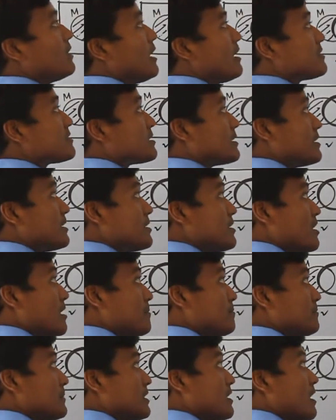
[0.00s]
are setting
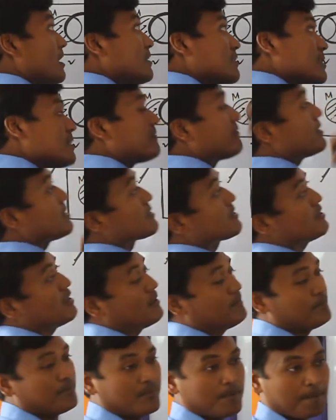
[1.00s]
M difference
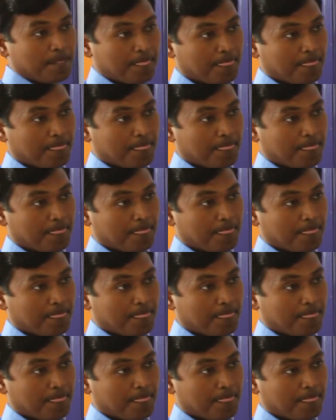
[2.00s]
M